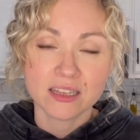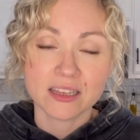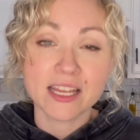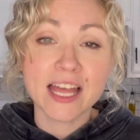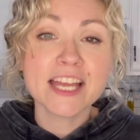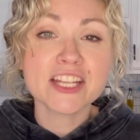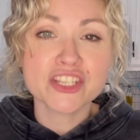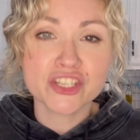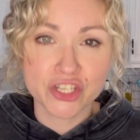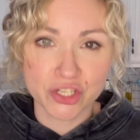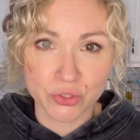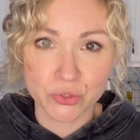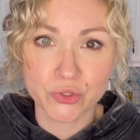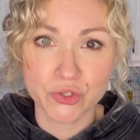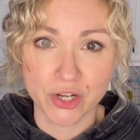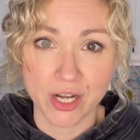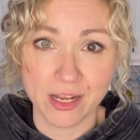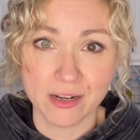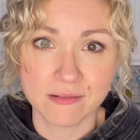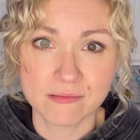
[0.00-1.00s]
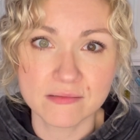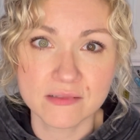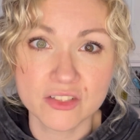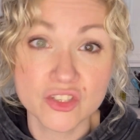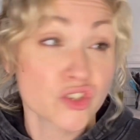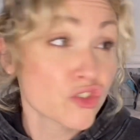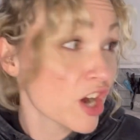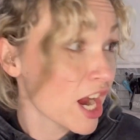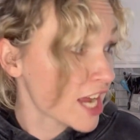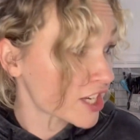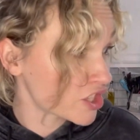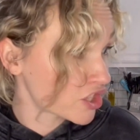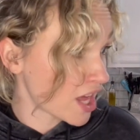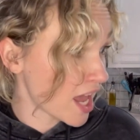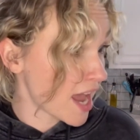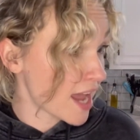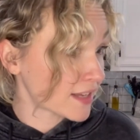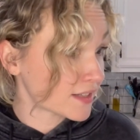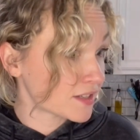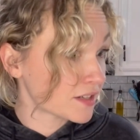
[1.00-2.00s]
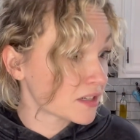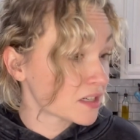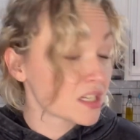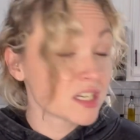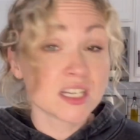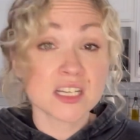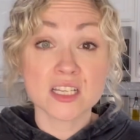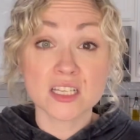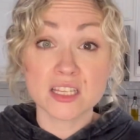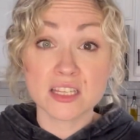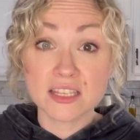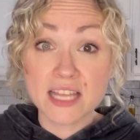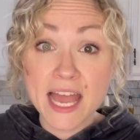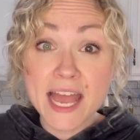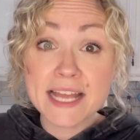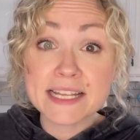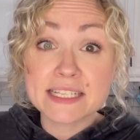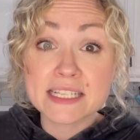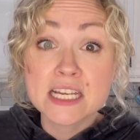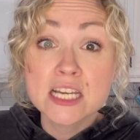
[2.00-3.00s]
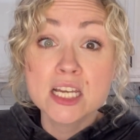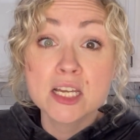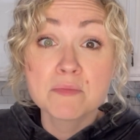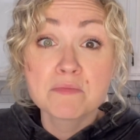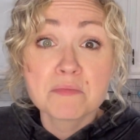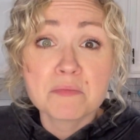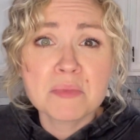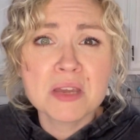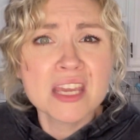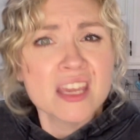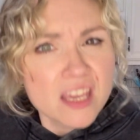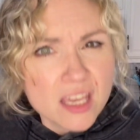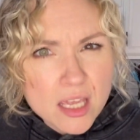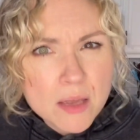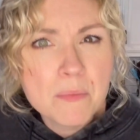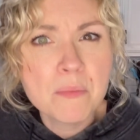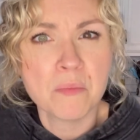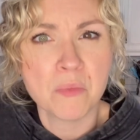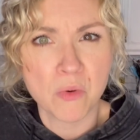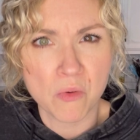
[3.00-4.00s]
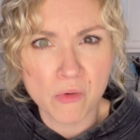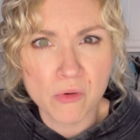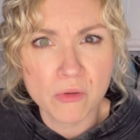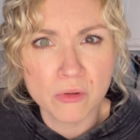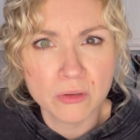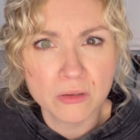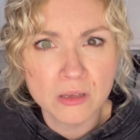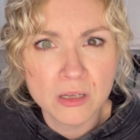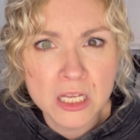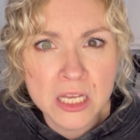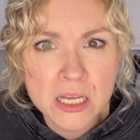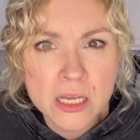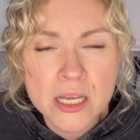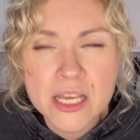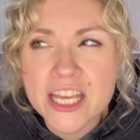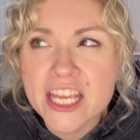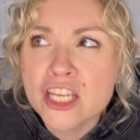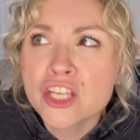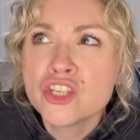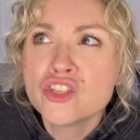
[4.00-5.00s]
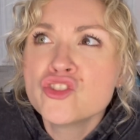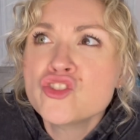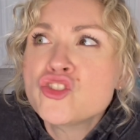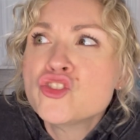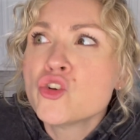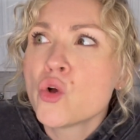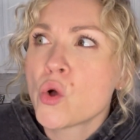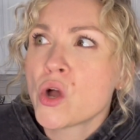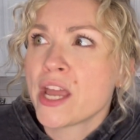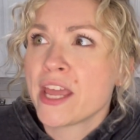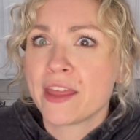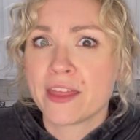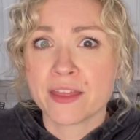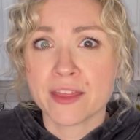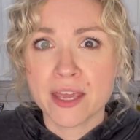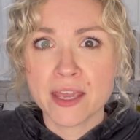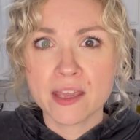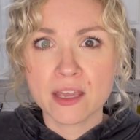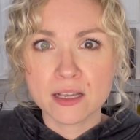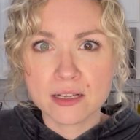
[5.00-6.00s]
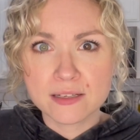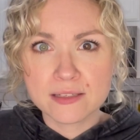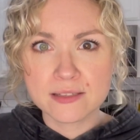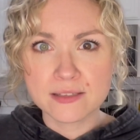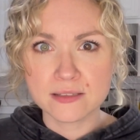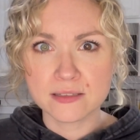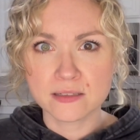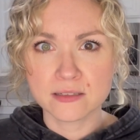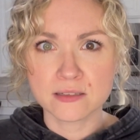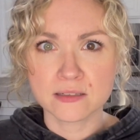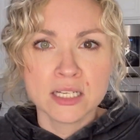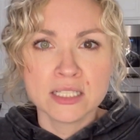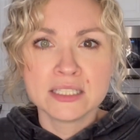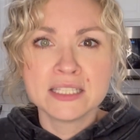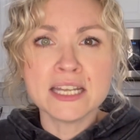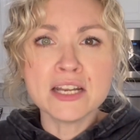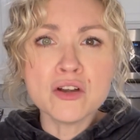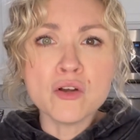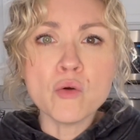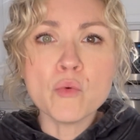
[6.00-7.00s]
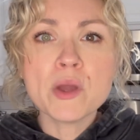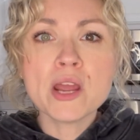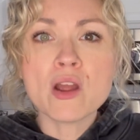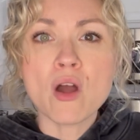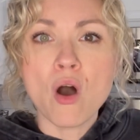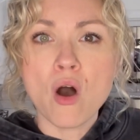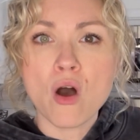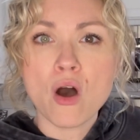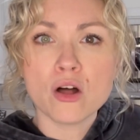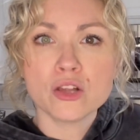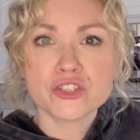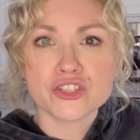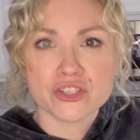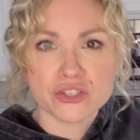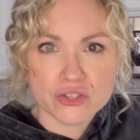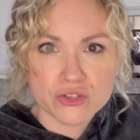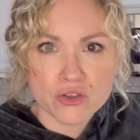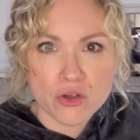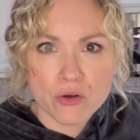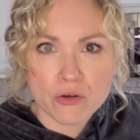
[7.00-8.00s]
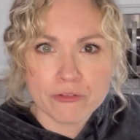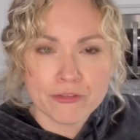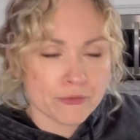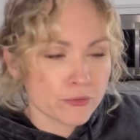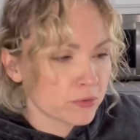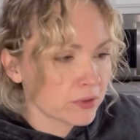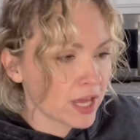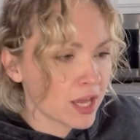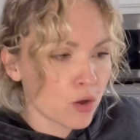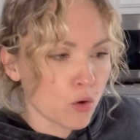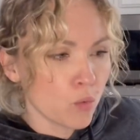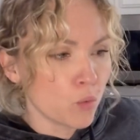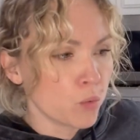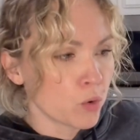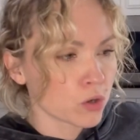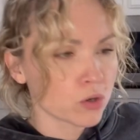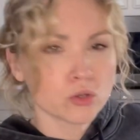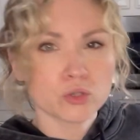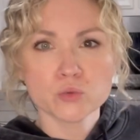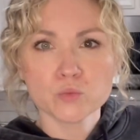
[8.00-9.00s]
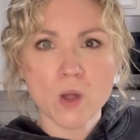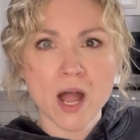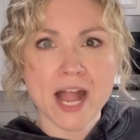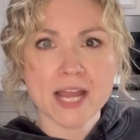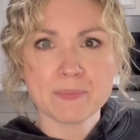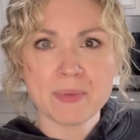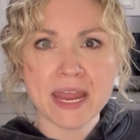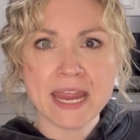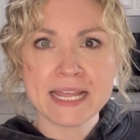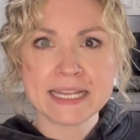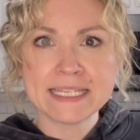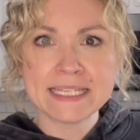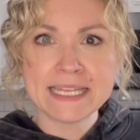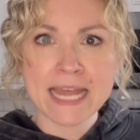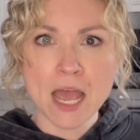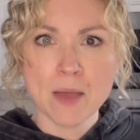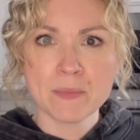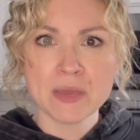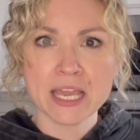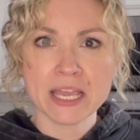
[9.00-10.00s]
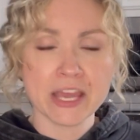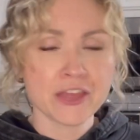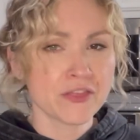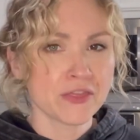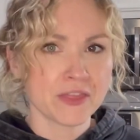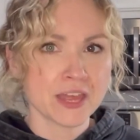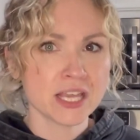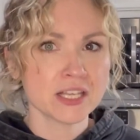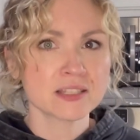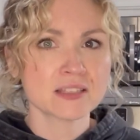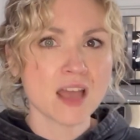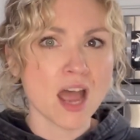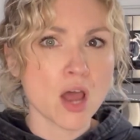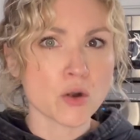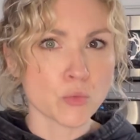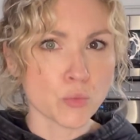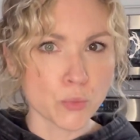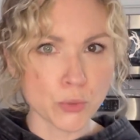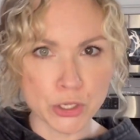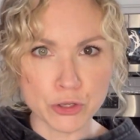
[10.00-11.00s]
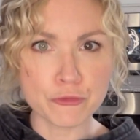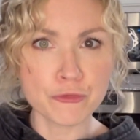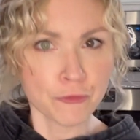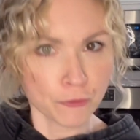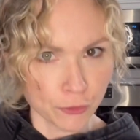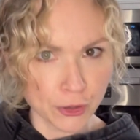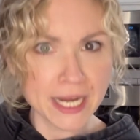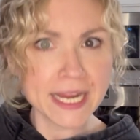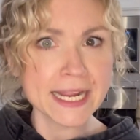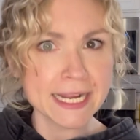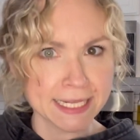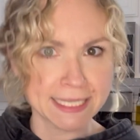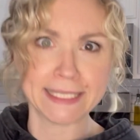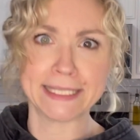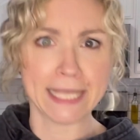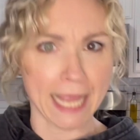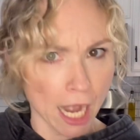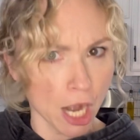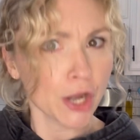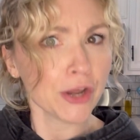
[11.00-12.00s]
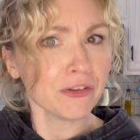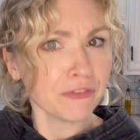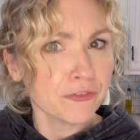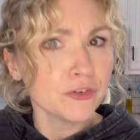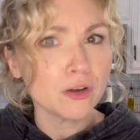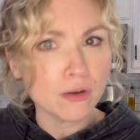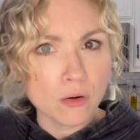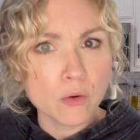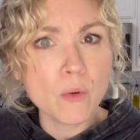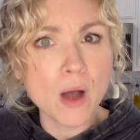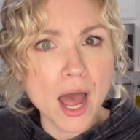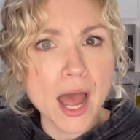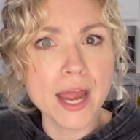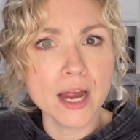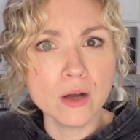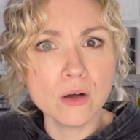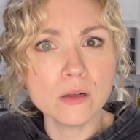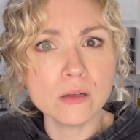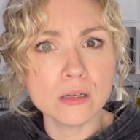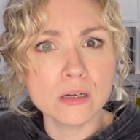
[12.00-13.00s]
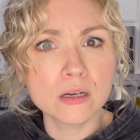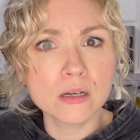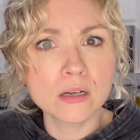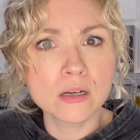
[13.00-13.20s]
Let children, scratch that. Let people enjoy things. Didn't we all just go through like a worldwide pandemic and things got real freaking scary for a while?